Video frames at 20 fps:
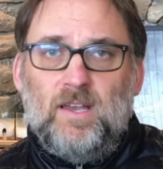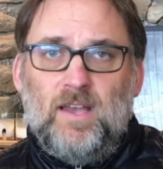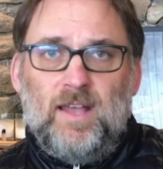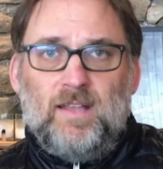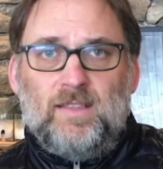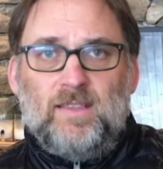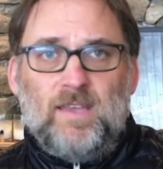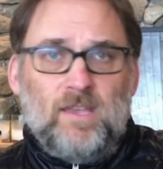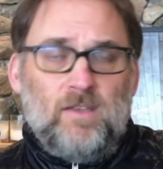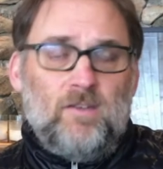
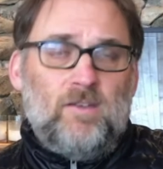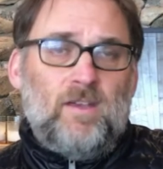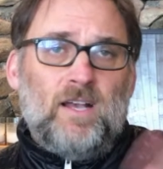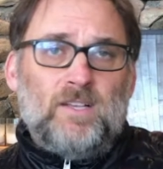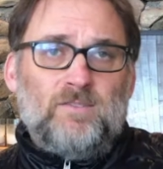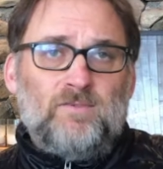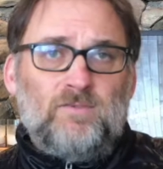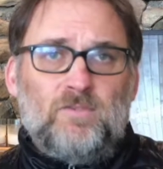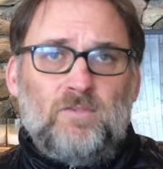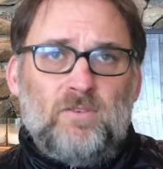And thank you
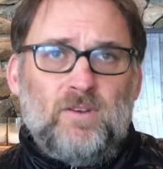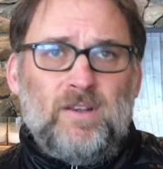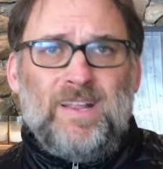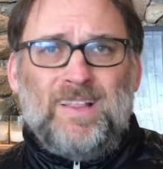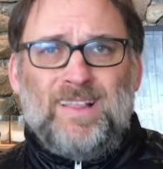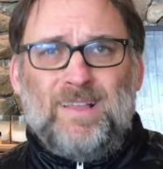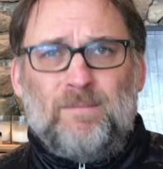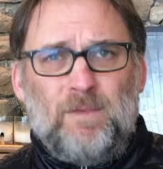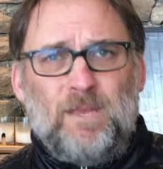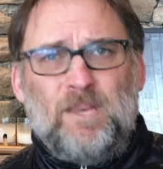guys for tuning
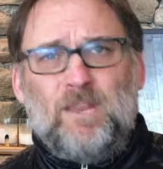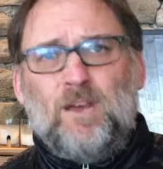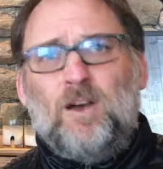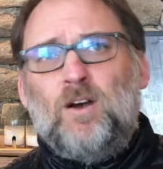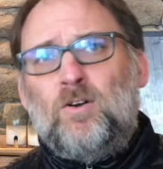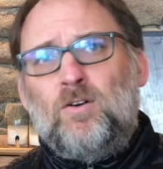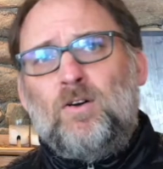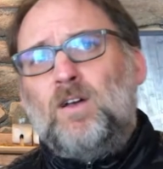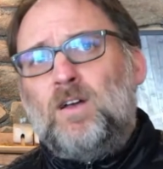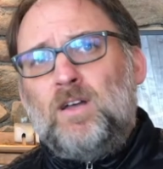in. Let me
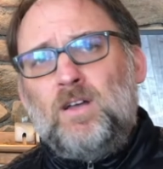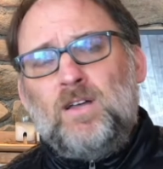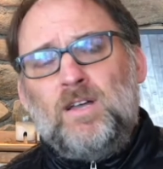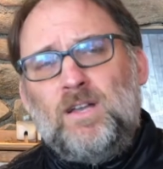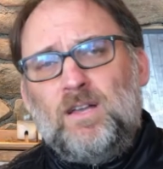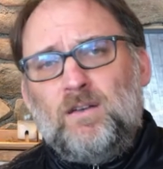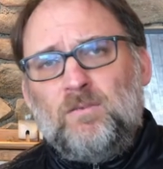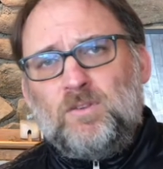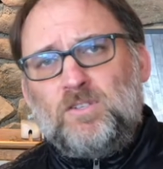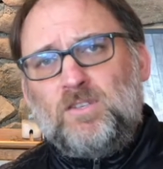know
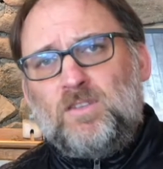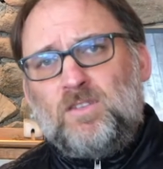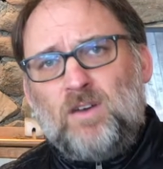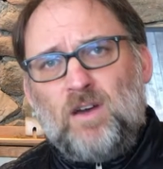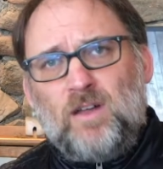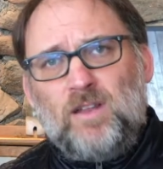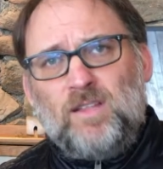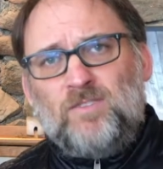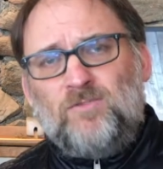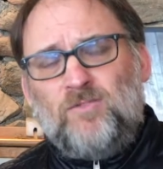what you
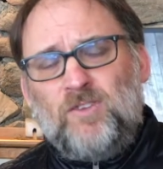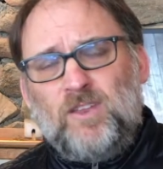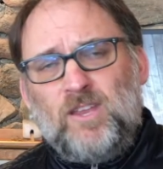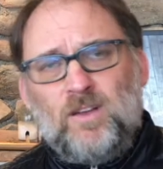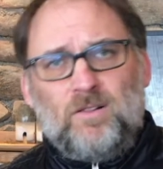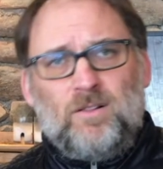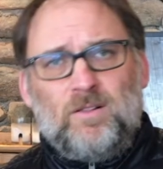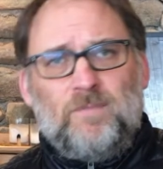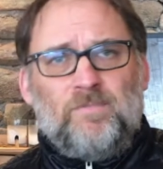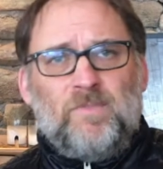thought of this
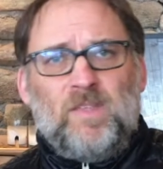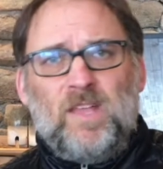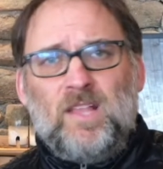video.